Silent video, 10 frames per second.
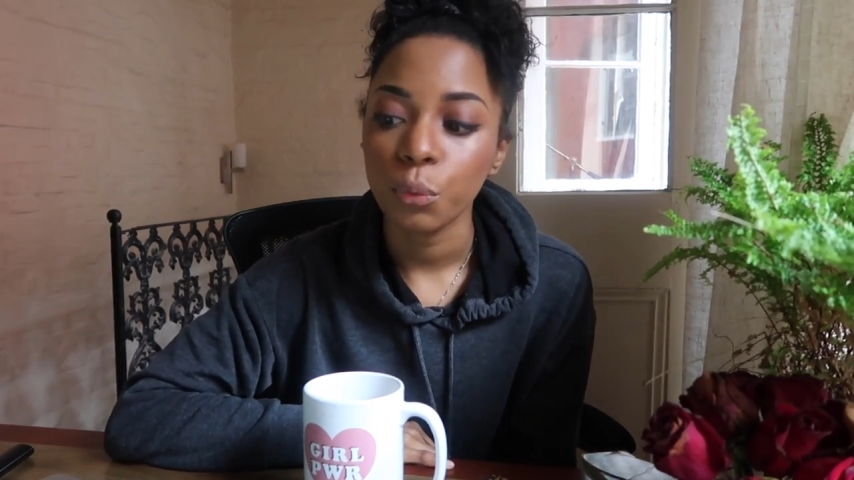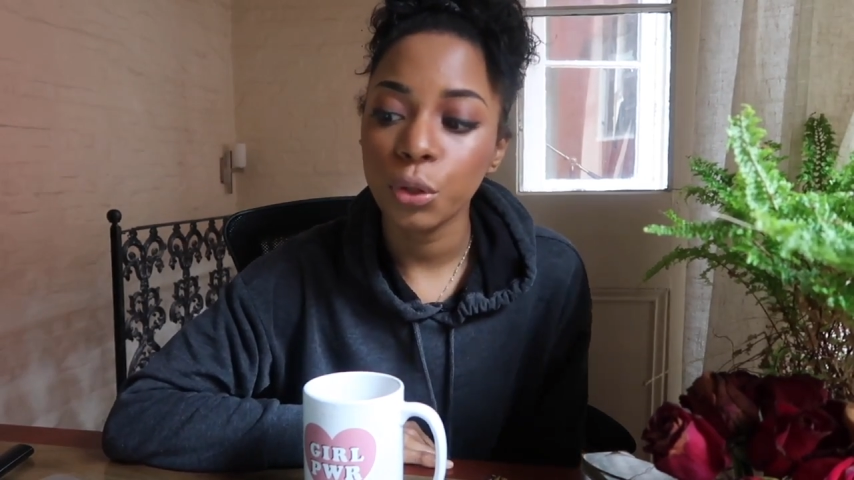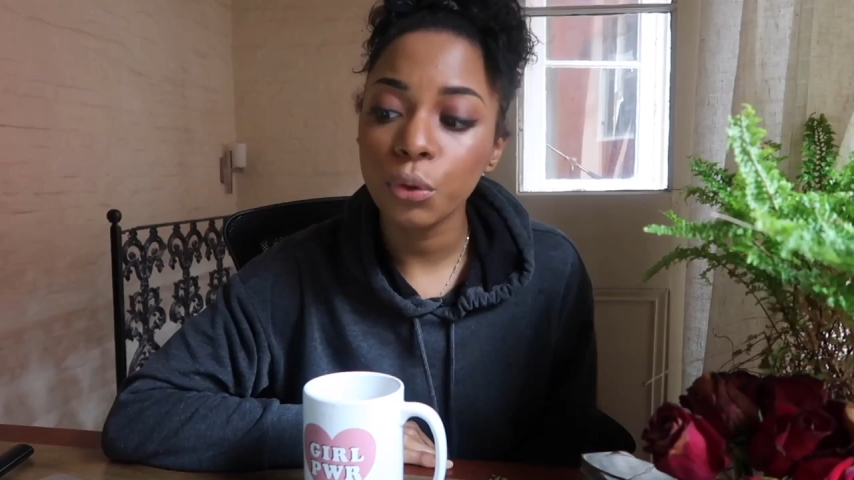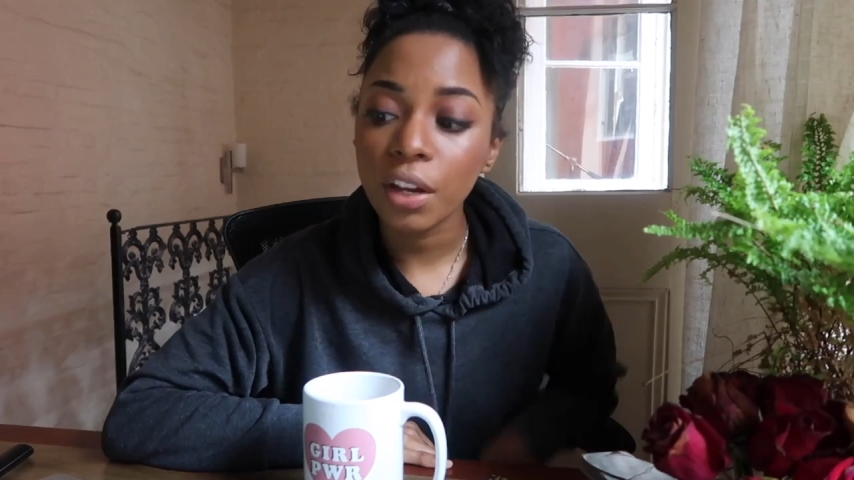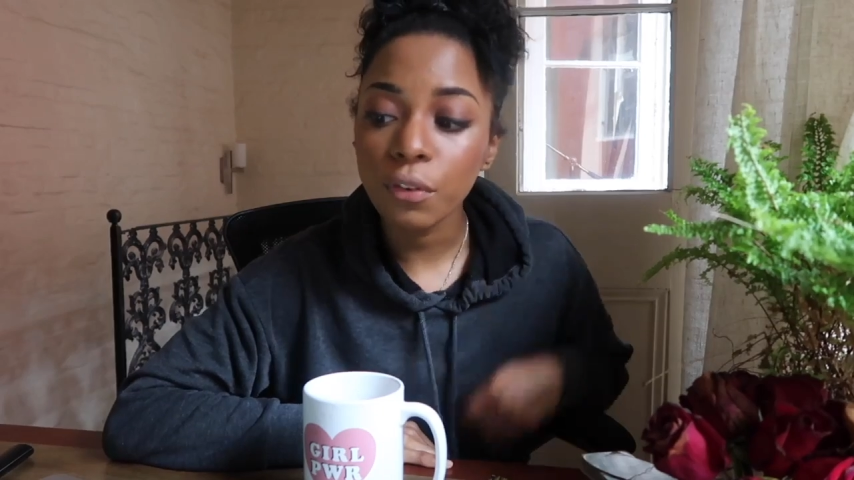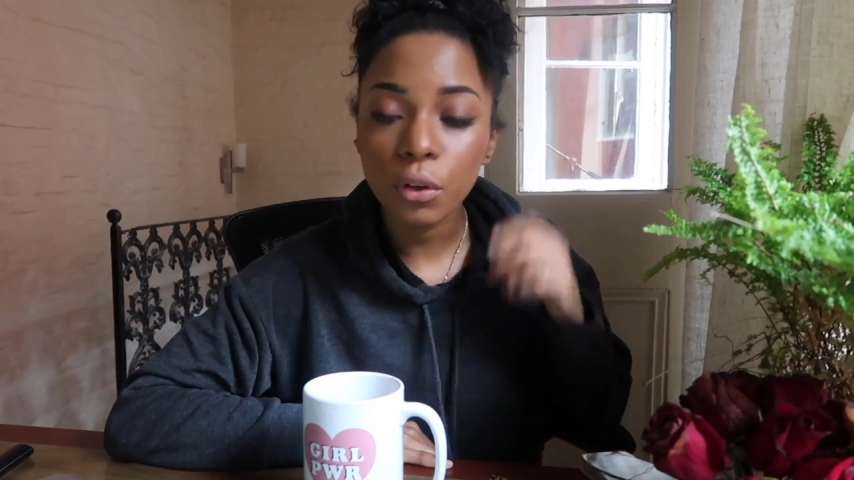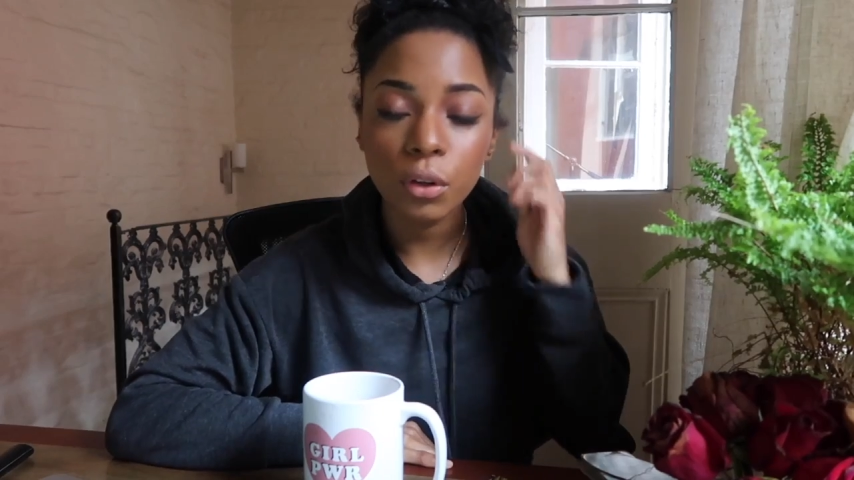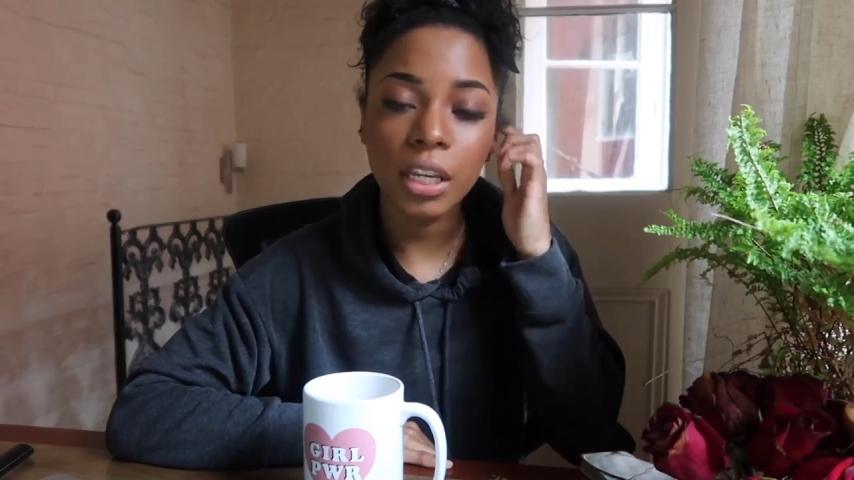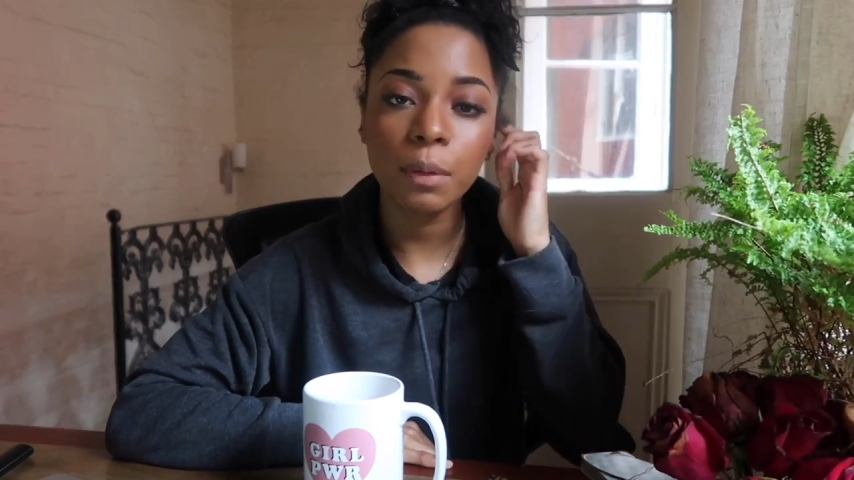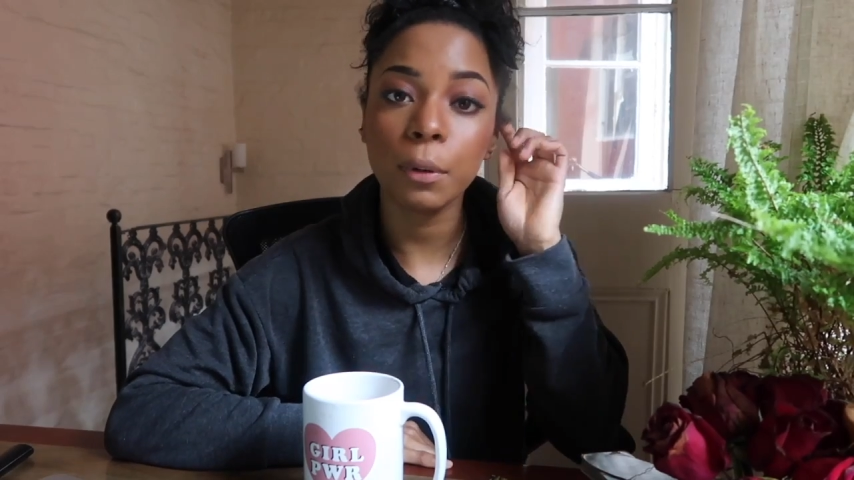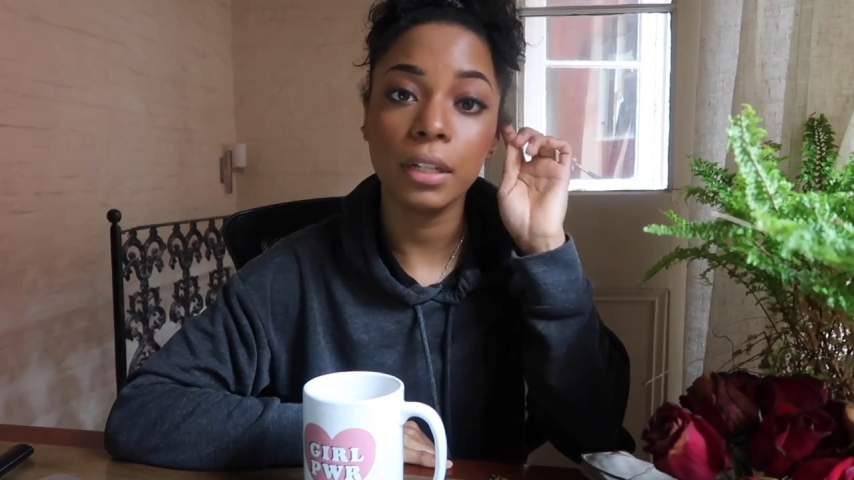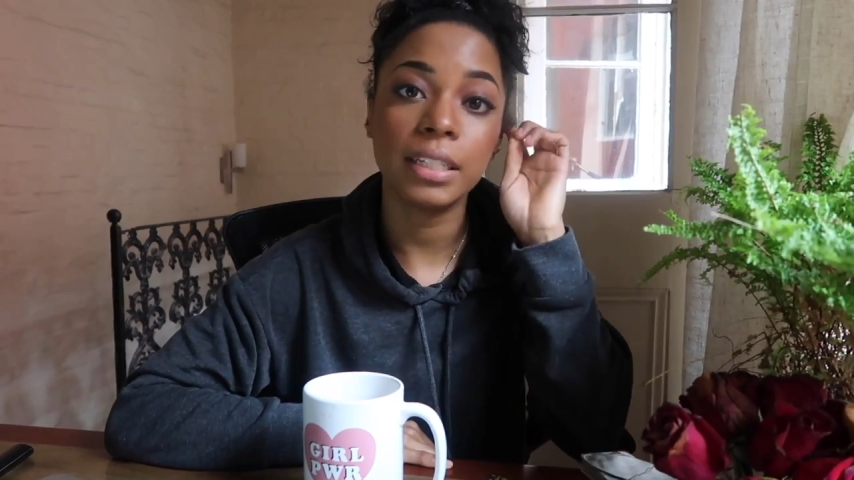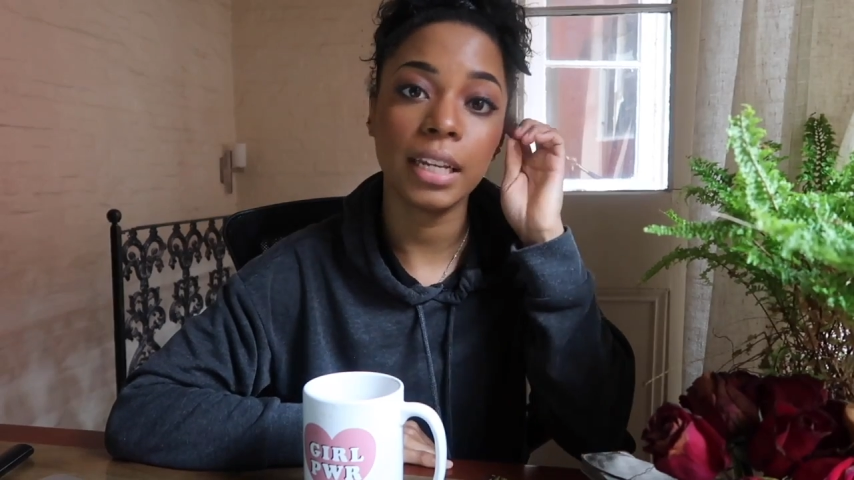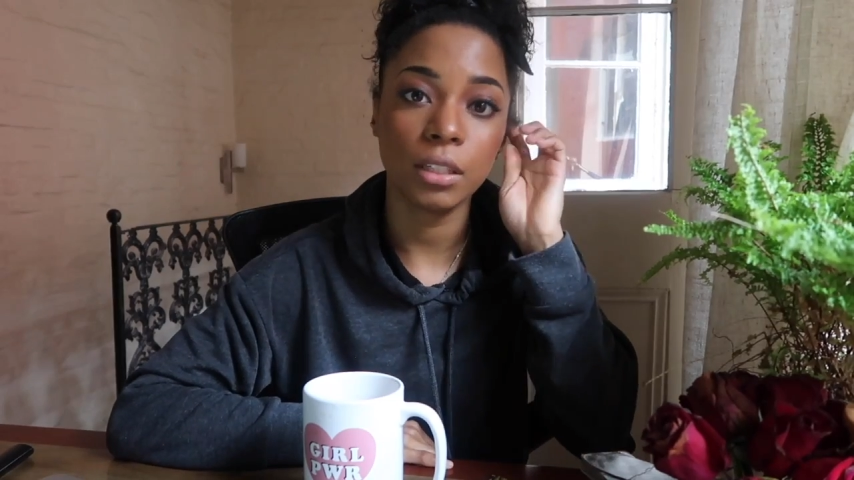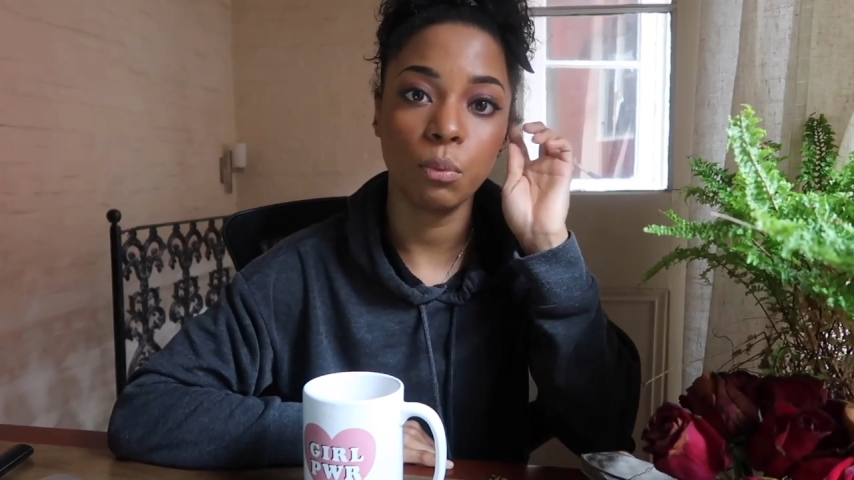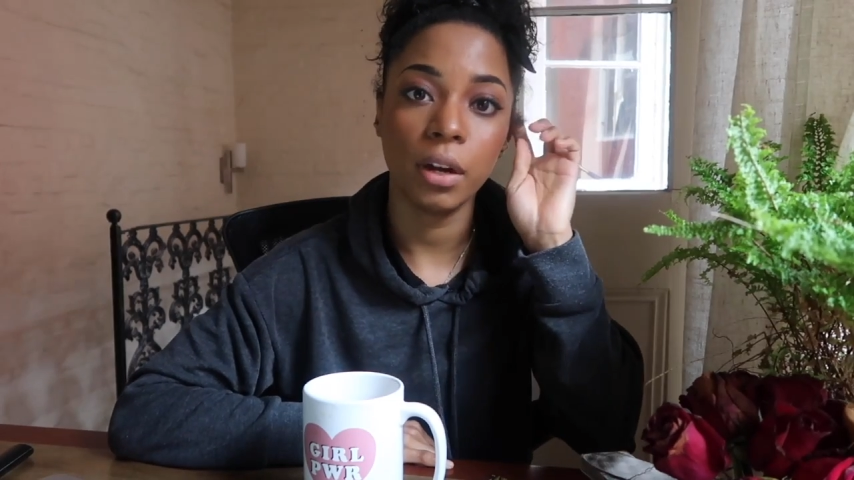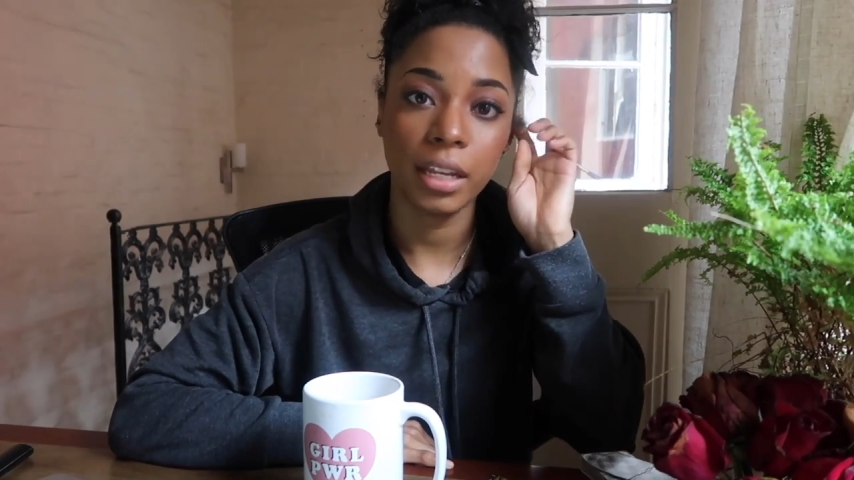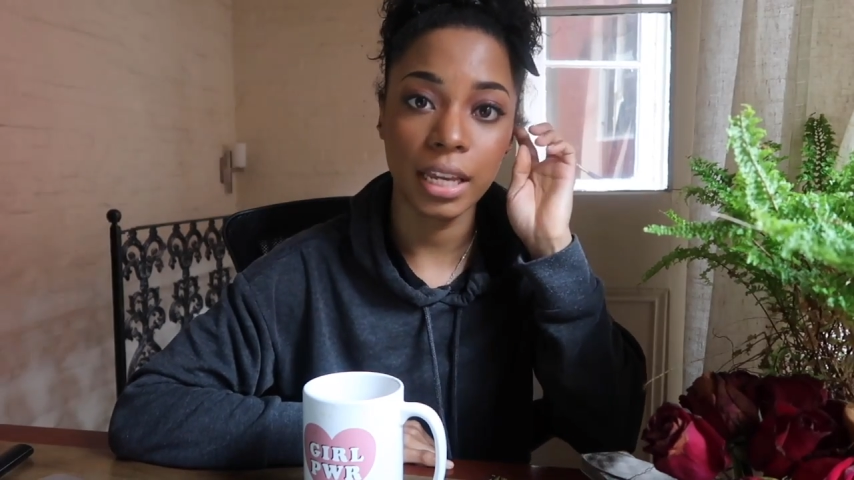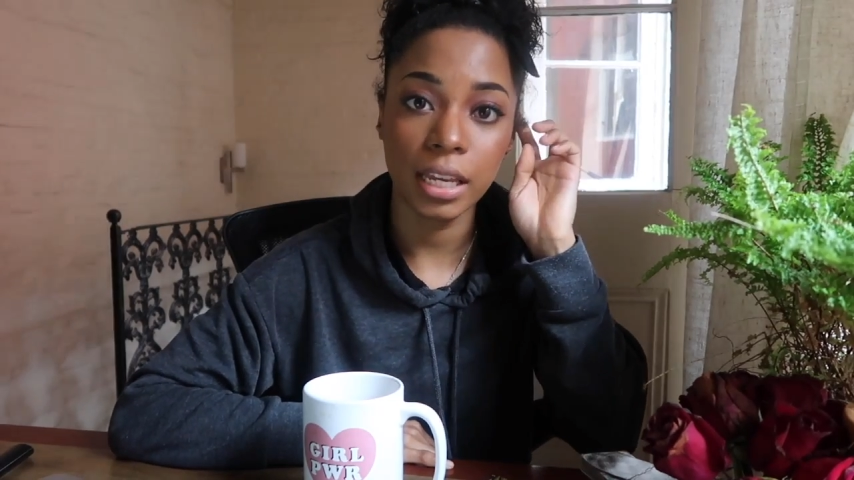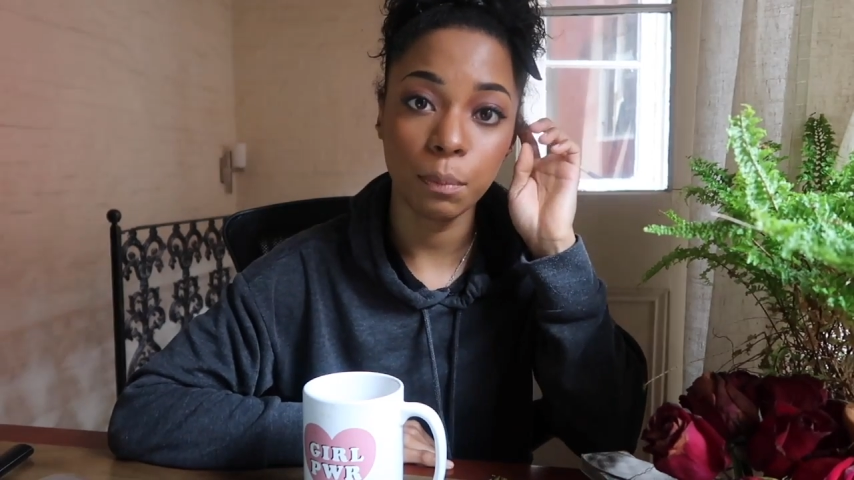you never can predict
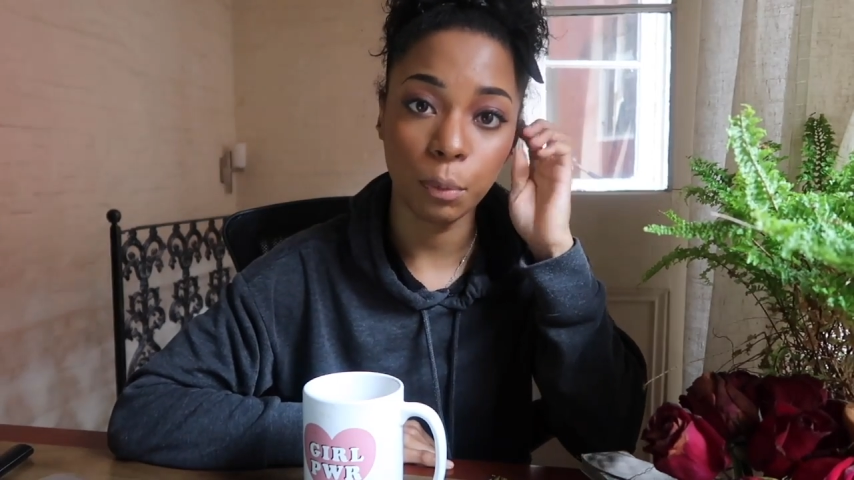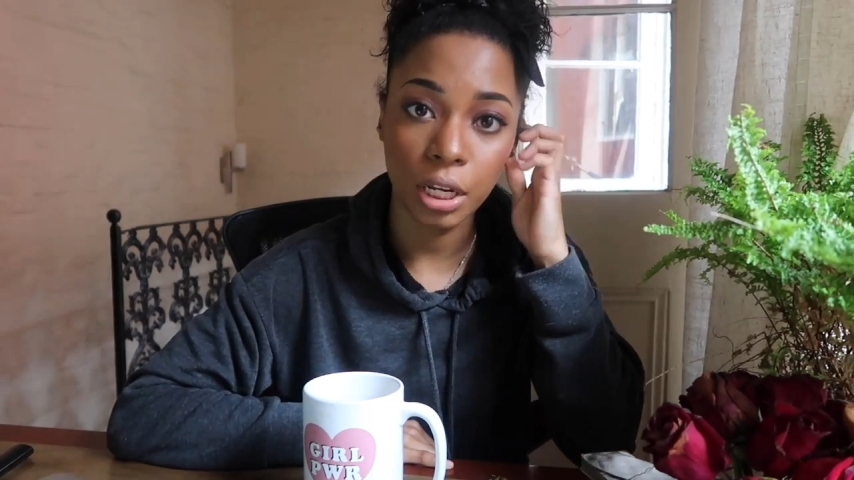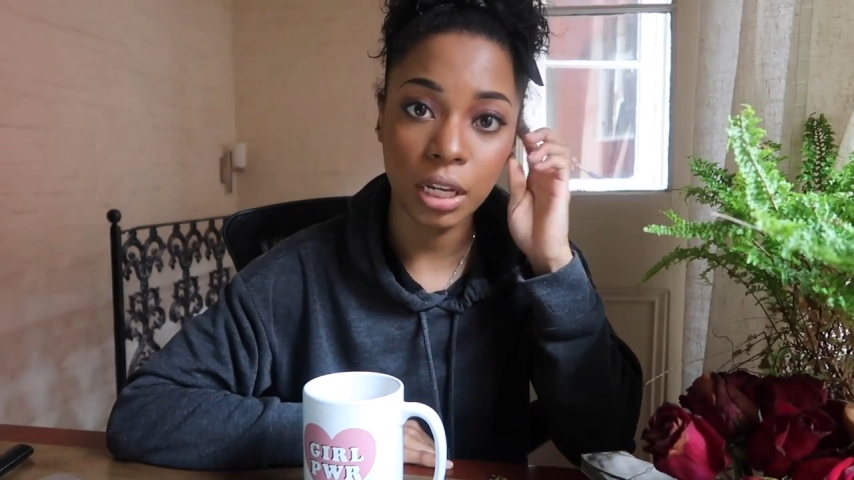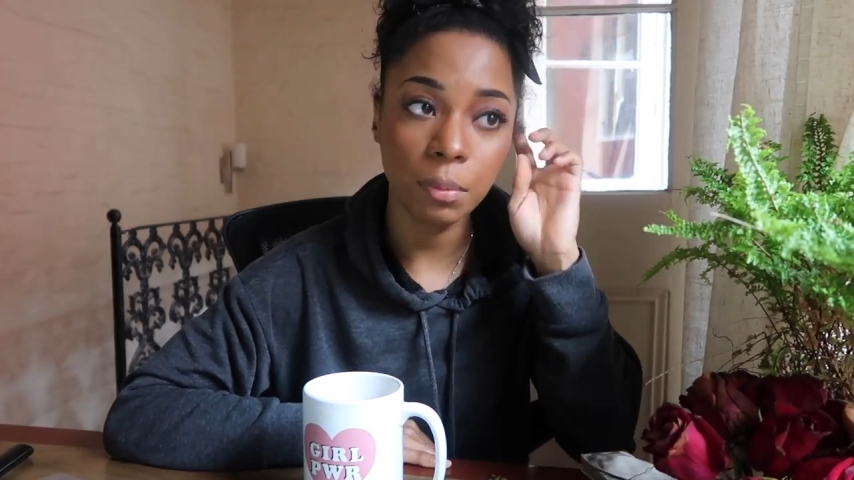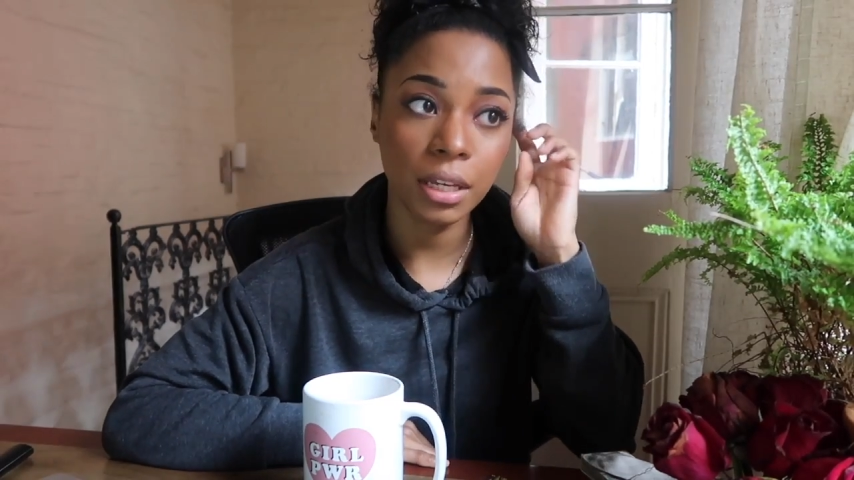what it can bring,